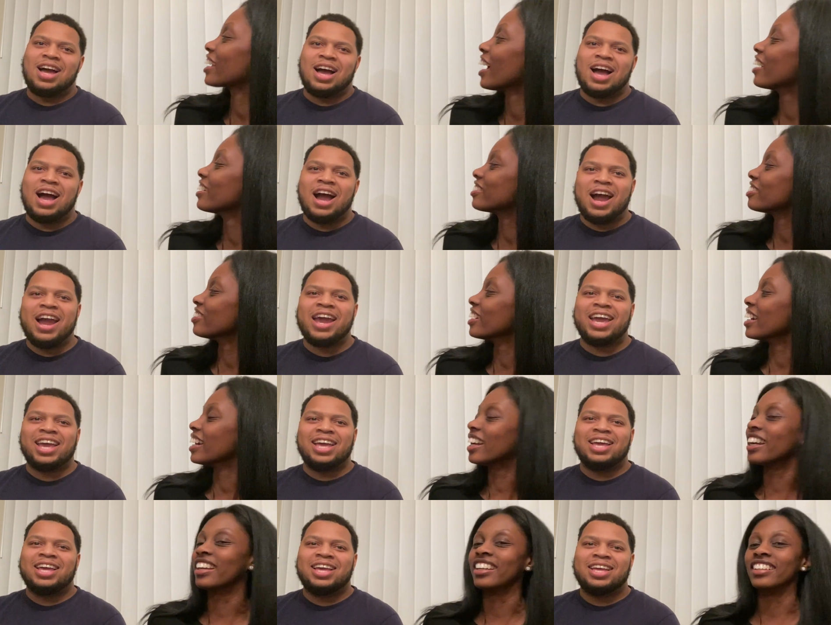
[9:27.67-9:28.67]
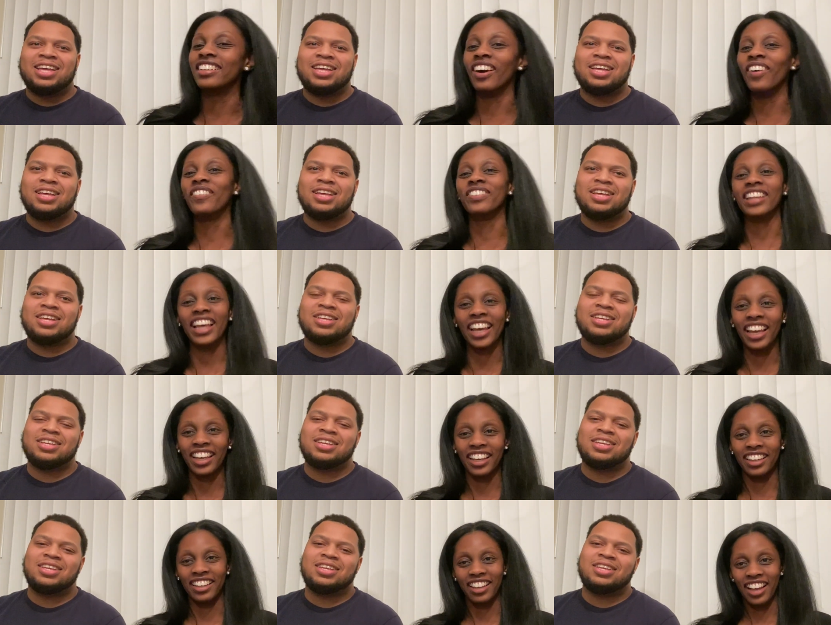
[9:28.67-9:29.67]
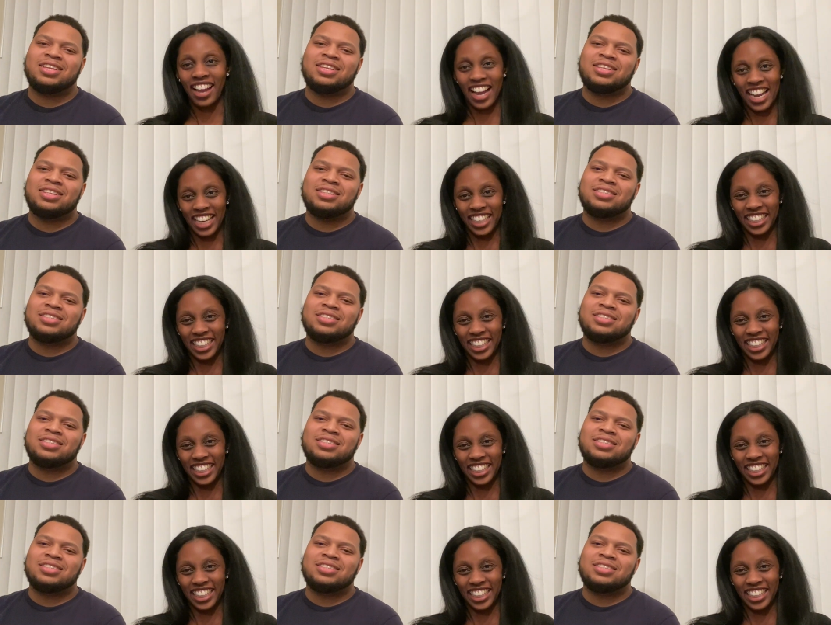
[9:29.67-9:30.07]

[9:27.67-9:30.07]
Speaker 1: count. All right, three. don't play. All right.